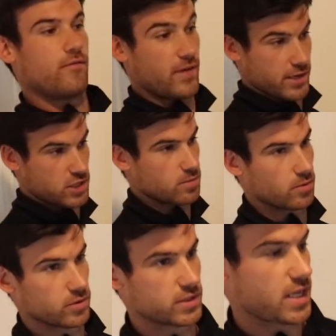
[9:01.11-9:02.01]

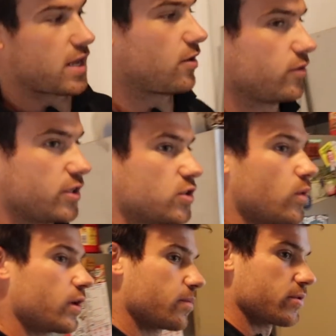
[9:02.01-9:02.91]
vegetables and only
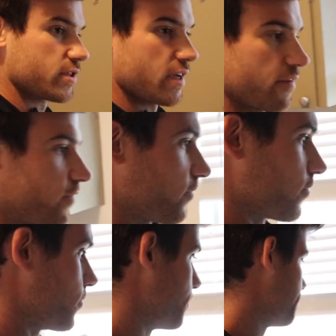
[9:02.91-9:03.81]
20%
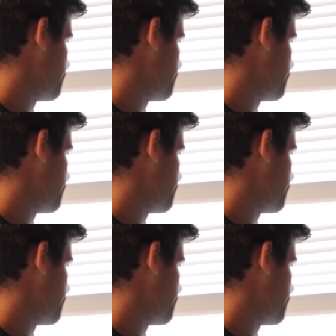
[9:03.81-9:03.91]
fruit.